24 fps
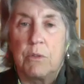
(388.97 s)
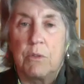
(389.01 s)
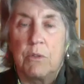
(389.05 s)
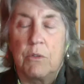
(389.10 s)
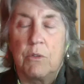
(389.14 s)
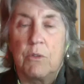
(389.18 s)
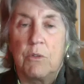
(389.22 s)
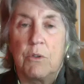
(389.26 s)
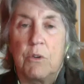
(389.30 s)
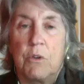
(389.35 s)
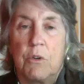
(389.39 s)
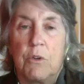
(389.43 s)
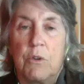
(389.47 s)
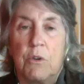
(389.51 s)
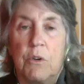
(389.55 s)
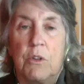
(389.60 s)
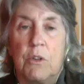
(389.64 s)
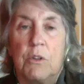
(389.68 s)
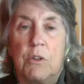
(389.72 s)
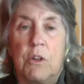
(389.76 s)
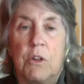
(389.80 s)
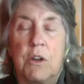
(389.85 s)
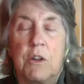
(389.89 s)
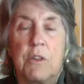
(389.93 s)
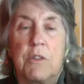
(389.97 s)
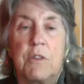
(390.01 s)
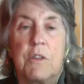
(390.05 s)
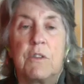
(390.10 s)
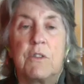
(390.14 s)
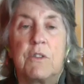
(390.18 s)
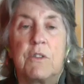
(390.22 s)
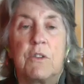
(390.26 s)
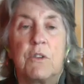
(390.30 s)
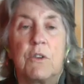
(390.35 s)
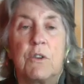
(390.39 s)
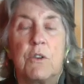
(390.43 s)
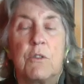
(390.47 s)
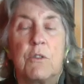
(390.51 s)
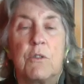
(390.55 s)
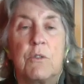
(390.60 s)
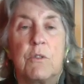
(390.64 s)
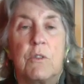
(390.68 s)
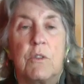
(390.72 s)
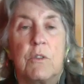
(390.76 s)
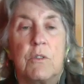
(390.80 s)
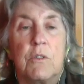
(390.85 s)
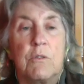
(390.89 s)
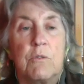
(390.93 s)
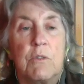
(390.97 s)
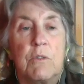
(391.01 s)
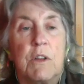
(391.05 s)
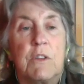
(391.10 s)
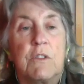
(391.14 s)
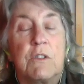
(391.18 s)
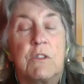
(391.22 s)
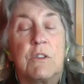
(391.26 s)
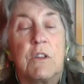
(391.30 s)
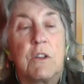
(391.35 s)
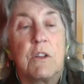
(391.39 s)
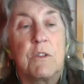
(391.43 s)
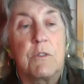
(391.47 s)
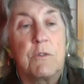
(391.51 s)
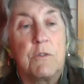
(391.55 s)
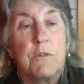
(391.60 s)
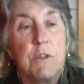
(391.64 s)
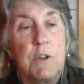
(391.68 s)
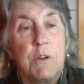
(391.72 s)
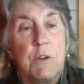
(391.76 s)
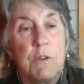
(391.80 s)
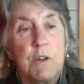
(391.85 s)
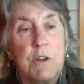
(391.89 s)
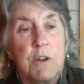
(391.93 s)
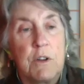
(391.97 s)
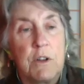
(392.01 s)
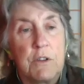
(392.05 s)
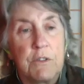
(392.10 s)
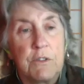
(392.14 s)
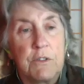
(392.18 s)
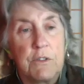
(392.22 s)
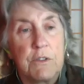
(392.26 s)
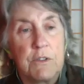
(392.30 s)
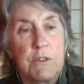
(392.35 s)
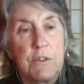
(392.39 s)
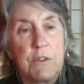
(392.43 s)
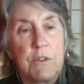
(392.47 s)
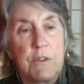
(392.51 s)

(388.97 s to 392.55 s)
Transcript: or a lot of things that raise a lot of fear in us.